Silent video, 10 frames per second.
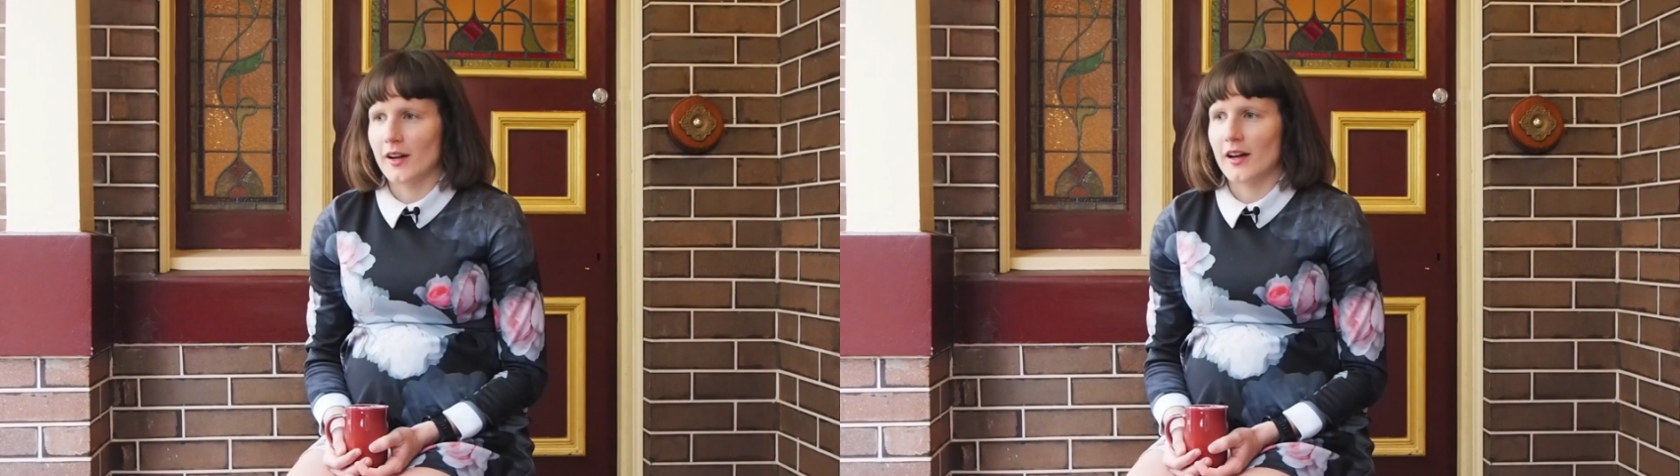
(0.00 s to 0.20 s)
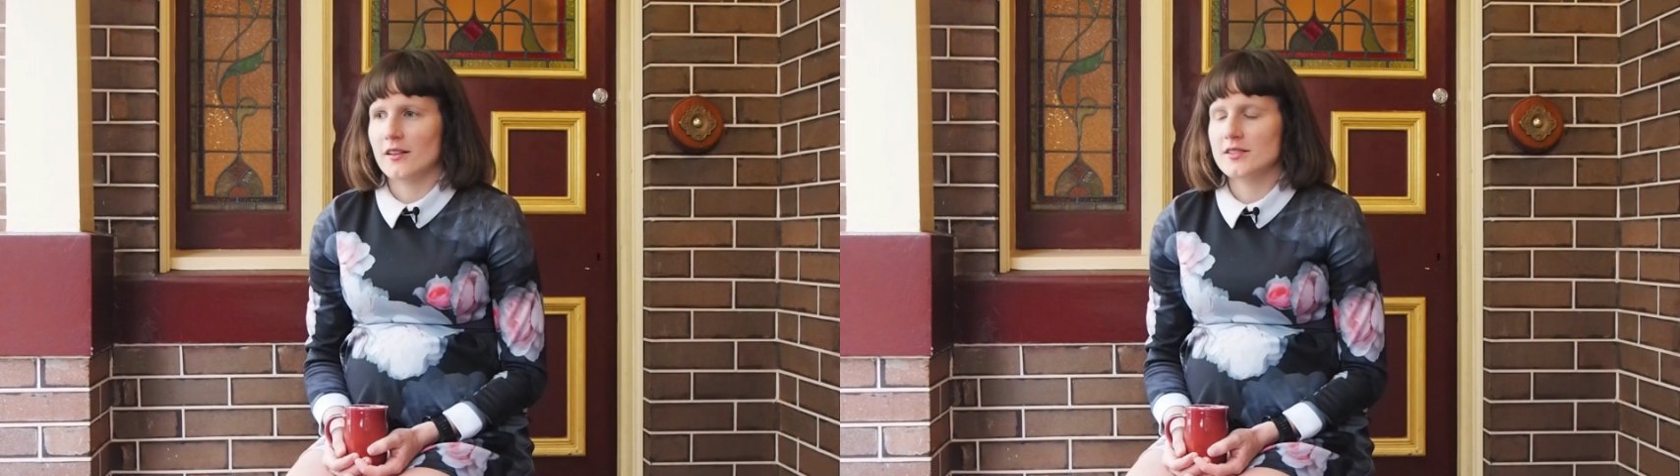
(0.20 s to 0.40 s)

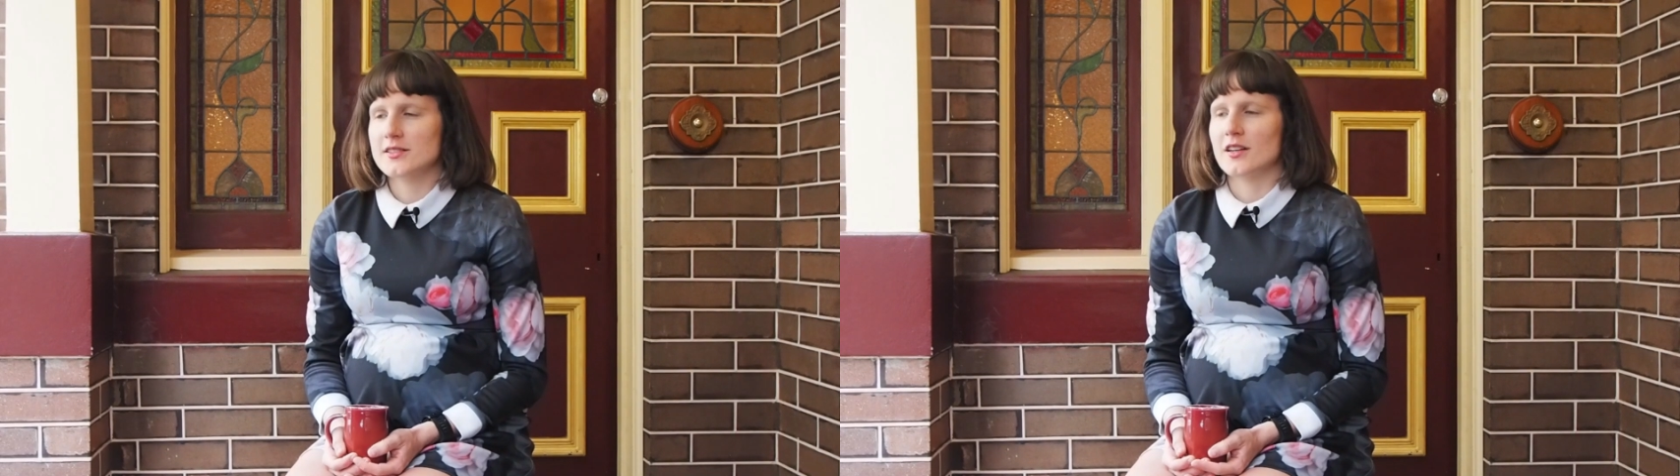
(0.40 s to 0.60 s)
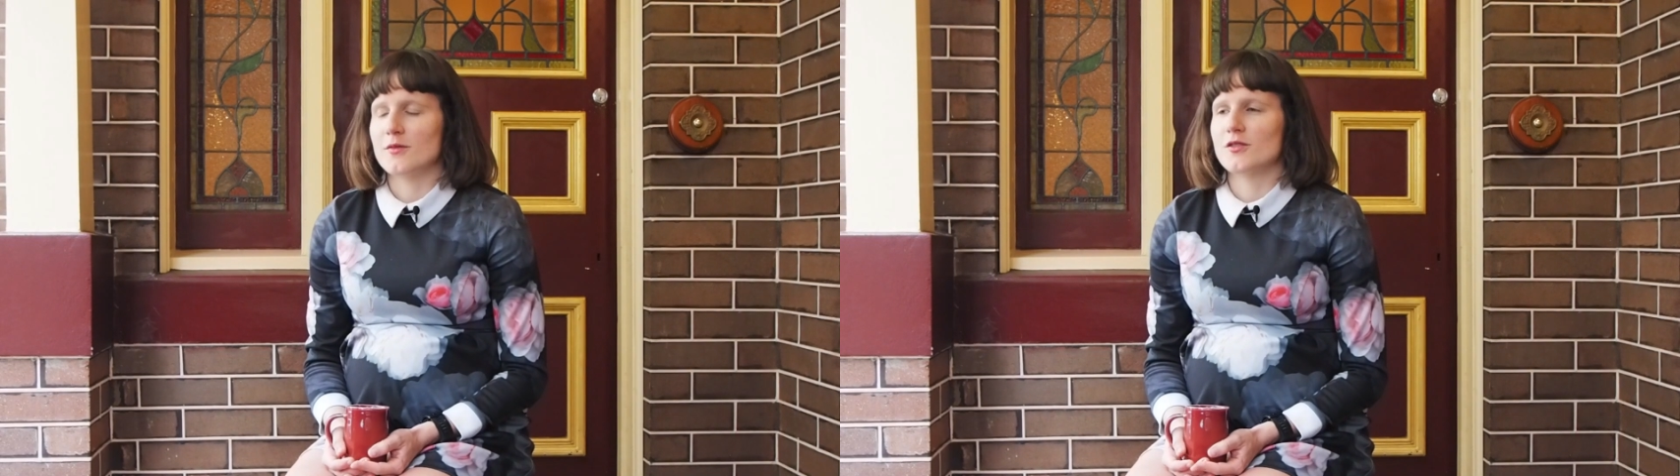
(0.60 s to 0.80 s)
hours
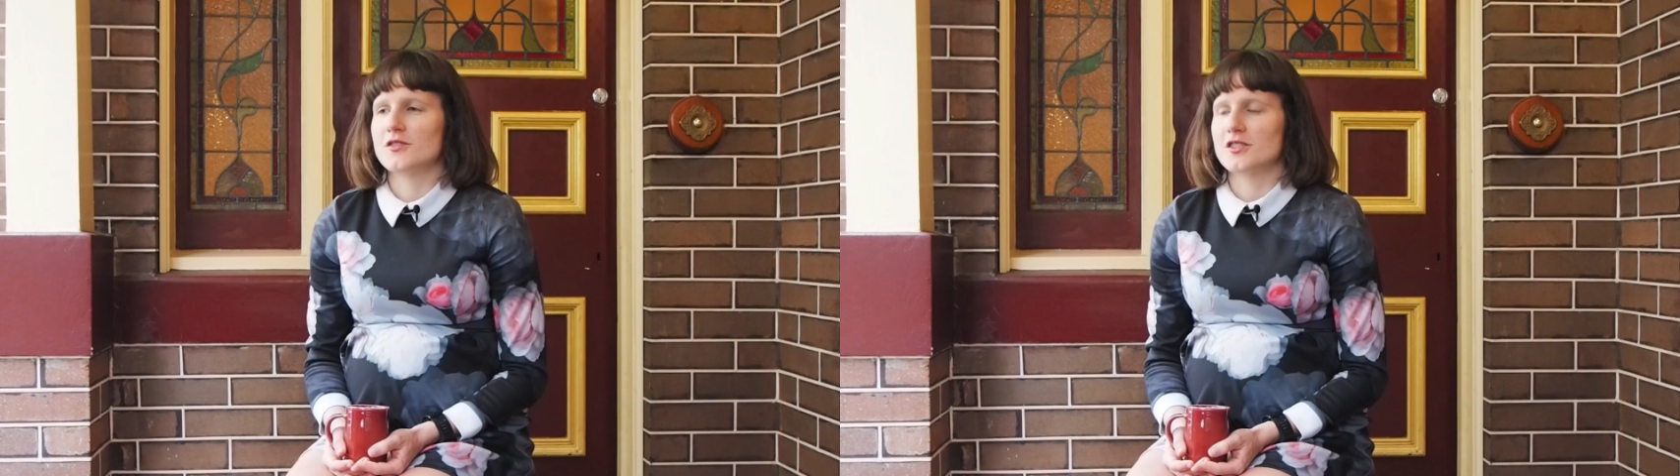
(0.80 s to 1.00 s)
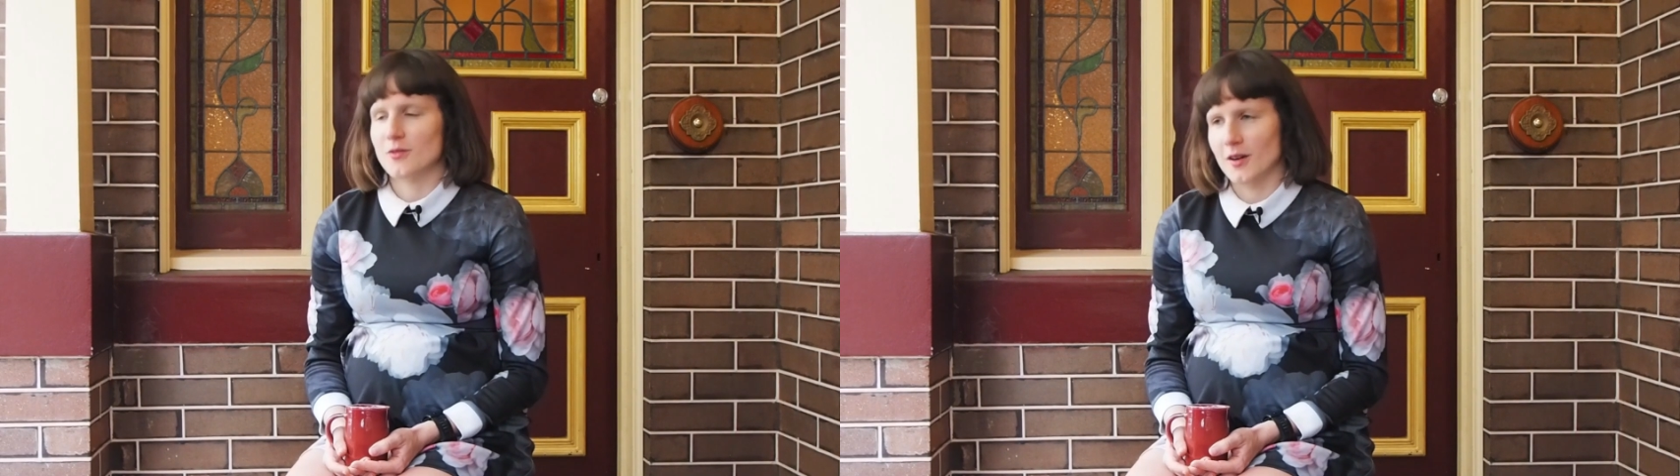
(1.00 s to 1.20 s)
and I moved
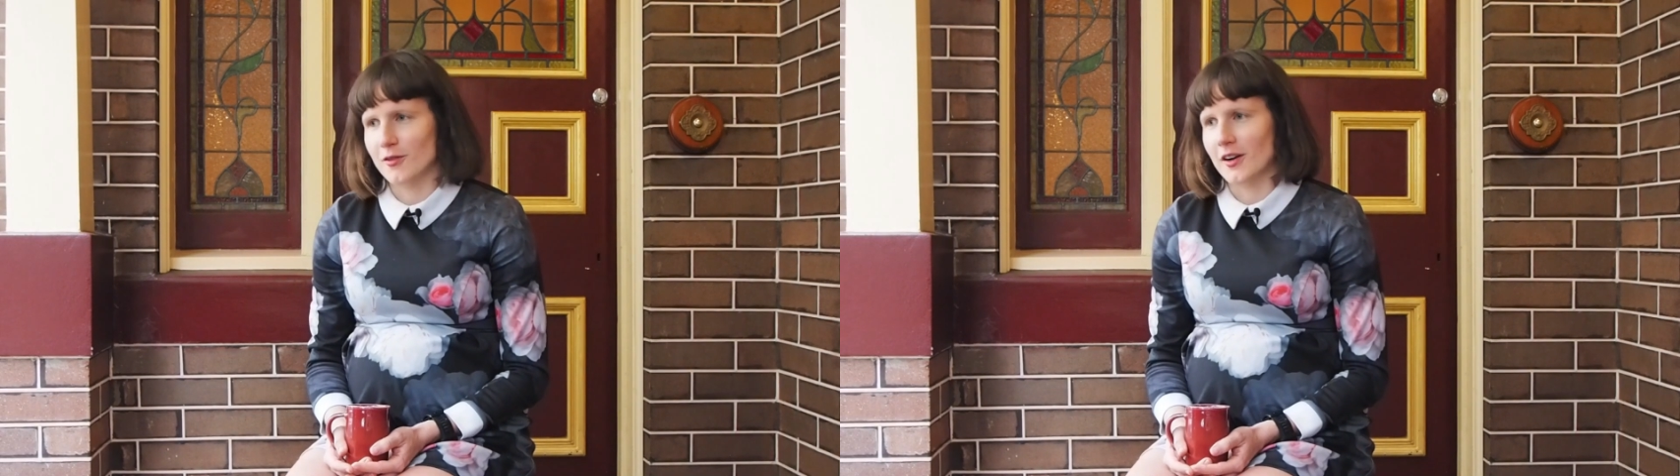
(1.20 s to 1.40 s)
to 24